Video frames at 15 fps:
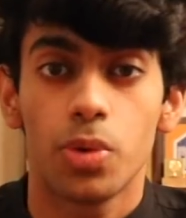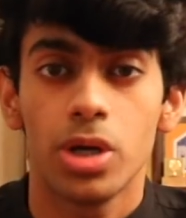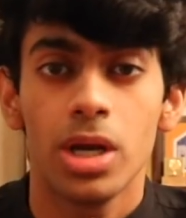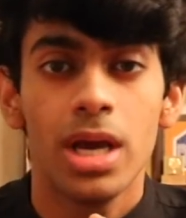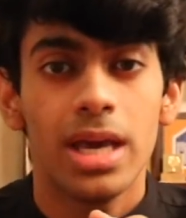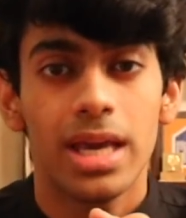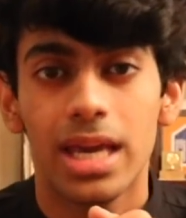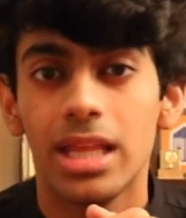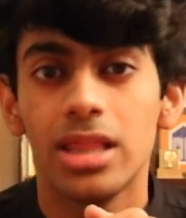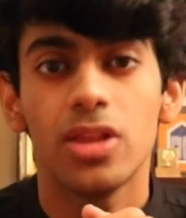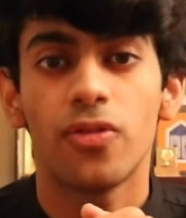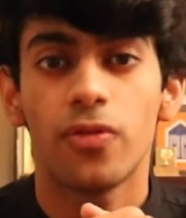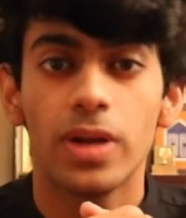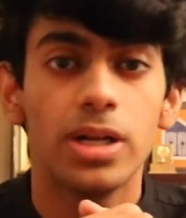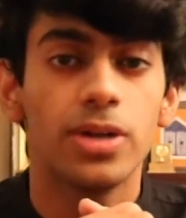were in
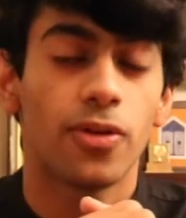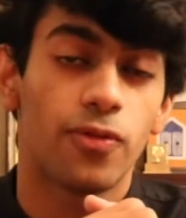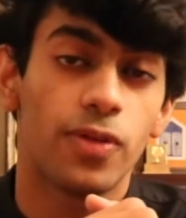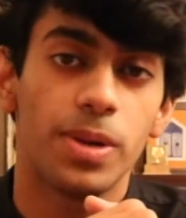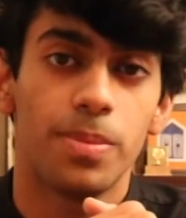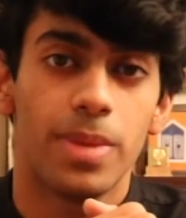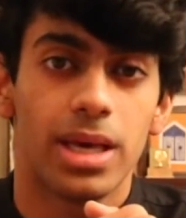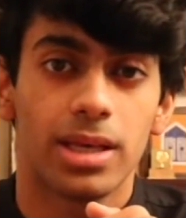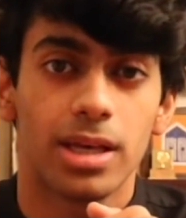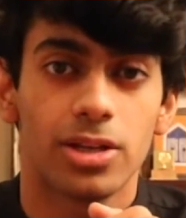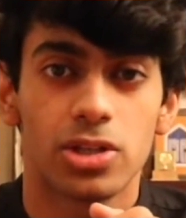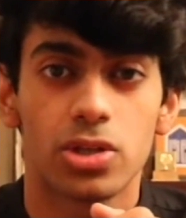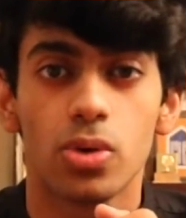the field of filmmaking.